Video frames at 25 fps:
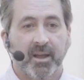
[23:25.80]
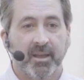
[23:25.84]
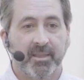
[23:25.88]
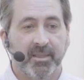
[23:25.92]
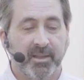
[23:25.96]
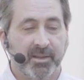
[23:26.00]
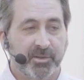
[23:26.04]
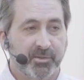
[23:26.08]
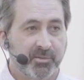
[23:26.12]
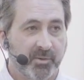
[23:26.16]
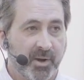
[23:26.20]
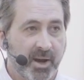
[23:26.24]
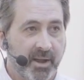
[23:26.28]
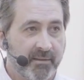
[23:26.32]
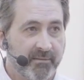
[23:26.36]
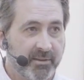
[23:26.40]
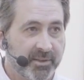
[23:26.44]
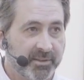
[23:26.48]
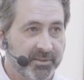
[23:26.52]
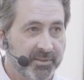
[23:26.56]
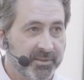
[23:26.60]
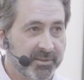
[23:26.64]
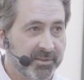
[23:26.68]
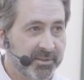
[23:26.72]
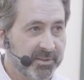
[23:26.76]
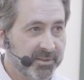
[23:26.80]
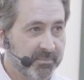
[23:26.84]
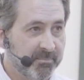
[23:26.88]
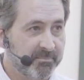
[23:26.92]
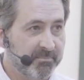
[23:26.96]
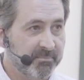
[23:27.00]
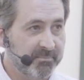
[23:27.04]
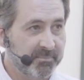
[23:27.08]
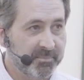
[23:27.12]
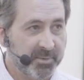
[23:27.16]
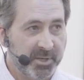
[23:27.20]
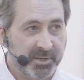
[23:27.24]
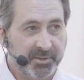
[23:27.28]
and then drive it to the
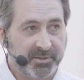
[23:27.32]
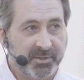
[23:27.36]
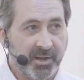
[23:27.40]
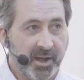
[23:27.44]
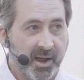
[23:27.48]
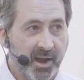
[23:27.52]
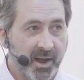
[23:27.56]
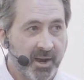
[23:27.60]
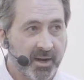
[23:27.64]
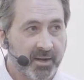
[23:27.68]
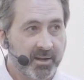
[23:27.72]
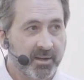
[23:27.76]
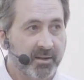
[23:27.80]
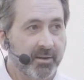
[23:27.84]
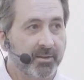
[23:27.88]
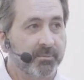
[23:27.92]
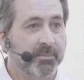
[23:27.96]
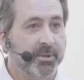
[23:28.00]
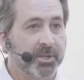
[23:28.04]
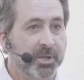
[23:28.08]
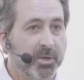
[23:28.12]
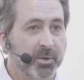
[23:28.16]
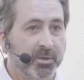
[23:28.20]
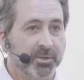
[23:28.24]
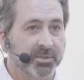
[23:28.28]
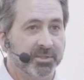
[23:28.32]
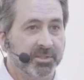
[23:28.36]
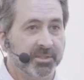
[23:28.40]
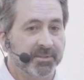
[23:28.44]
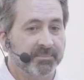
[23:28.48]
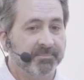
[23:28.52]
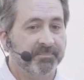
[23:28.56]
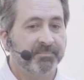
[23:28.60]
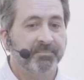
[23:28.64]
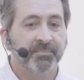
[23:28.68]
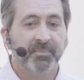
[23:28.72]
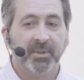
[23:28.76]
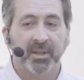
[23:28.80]
dock on the
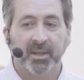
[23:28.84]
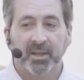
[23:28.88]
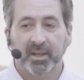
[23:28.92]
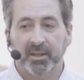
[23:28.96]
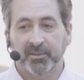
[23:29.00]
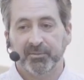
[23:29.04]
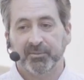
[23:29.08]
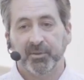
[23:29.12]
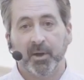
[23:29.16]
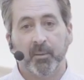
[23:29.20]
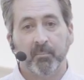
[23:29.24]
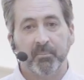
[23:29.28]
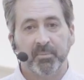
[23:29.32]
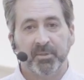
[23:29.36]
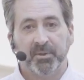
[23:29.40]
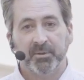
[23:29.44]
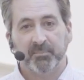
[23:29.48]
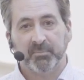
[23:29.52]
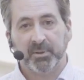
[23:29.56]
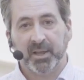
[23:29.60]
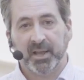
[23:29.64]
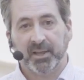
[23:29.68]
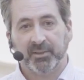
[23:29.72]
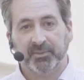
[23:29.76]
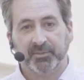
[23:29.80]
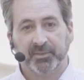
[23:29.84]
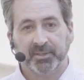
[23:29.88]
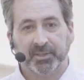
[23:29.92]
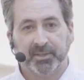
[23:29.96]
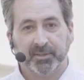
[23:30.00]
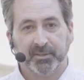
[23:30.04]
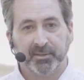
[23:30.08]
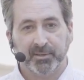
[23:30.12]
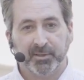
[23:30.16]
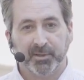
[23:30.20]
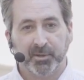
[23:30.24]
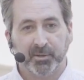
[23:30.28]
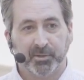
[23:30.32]
ocean and dump the plastic
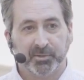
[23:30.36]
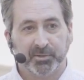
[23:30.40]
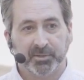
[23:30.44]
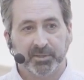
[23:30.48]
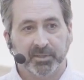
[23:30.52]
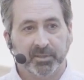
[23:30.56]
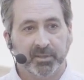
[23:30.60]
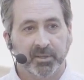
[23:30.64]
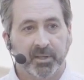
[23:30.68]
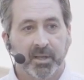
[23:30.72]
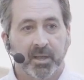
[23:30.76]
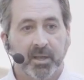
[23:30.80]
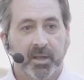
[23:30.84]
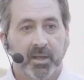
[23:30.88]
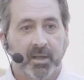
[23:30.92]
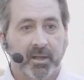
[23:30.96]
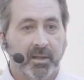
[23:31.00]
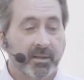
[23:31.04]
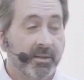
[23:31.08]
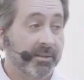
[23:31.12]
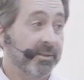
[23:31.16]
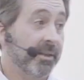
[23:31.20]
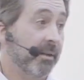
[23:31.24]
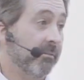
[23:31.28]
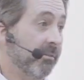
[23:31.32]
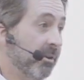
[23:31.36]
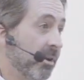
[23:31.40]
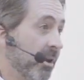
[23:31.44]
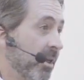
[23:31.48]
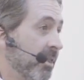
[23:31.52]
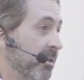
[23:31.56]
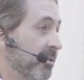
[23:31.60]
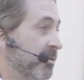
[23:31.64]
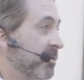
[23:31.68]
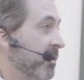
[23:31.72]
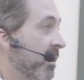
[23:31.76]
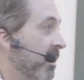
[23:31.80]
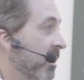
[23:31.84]
into the ocean. Let's have
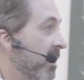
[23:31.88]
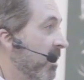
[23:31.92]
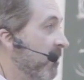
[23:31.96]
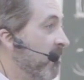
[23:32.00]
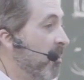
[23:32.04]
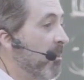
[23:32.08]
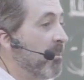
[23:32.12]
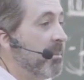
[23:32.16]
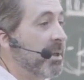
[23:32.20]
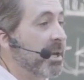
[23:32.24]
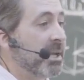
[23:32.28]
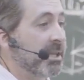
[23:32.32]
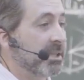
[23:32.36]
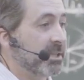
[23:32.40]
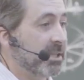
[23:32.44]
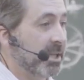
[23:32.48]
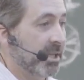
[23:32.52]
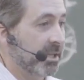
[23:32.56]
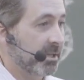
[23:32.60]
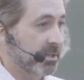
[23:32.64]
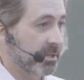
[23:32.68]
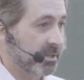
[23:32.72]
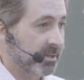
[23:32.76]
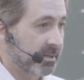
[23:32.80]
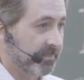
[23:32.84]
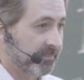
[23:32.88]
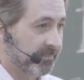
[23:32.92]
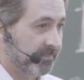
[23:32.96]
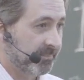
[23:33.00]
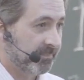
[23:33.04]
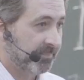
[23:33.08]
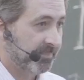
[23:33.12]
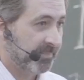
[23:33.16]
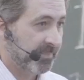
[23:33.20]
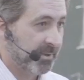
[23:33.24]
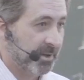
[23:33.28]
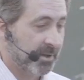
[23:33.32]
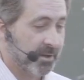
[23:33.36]
another truck come a minute later,
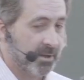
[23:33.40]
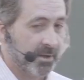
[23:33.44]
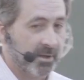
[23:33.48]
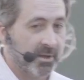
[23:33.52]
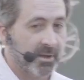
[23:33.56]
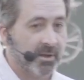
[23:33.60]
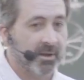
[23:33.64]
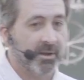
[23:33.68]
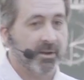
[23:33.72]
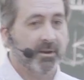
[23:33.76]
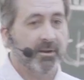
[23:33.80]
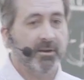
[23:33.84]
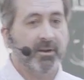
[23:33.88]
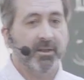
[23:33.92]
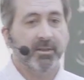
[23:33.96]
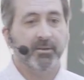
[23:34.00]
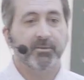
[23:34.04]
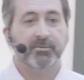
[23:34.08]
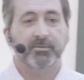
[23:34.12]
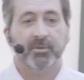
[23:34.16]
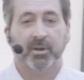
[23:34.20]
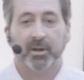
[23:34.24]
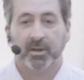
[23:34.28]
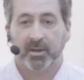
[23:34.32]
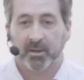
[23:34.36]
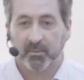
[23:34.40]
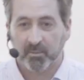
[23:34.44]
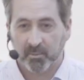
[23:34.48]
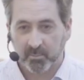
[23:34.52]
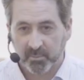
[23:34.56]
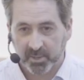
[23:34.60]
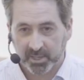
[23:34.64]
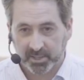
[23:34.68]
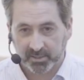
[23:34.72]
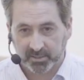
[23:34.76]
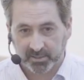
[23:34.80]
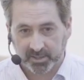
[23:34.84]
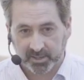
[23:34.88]
and another truck come a
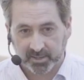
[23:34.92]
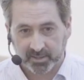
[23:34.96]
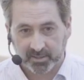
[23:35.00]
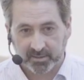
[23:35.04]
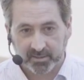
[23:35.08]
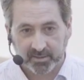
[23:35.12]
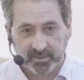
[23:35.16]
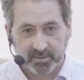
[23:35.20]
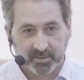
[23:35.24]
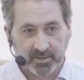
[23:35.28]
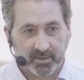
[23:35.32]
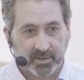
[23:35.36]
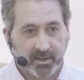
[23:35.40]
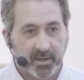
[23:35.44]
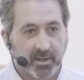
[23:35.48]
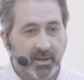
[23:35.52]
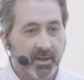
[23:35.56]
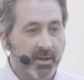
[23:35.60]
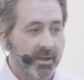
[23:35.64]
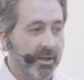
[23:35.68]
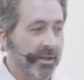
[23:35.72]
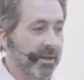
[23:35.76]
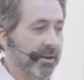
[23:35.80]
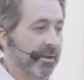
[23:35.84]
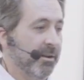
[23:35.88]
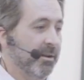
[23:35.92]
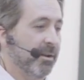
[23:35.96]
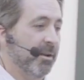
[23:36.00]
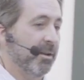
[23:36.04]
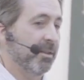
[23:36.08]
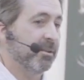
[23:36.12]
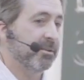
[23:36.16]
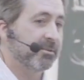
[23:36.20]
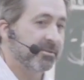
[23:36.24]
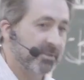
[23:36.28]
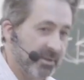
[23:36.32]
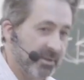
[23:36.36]
minute later, and another